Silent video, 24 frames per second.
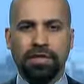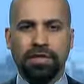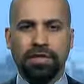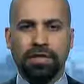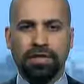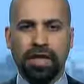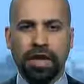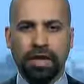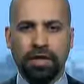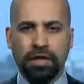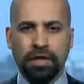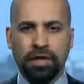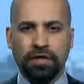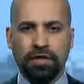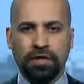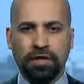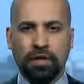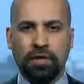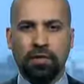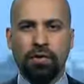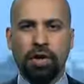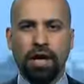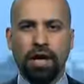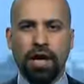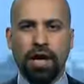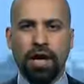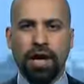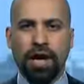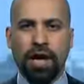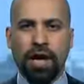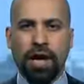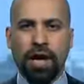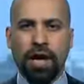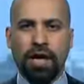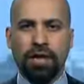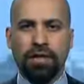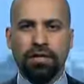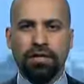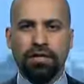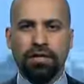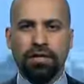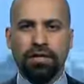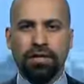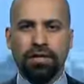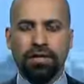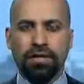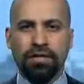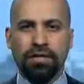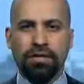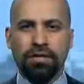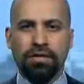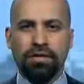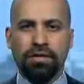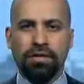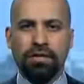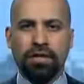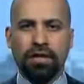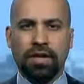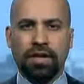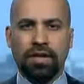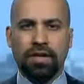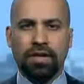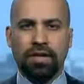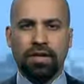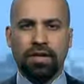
Ghassan Hitto, and leaders uh,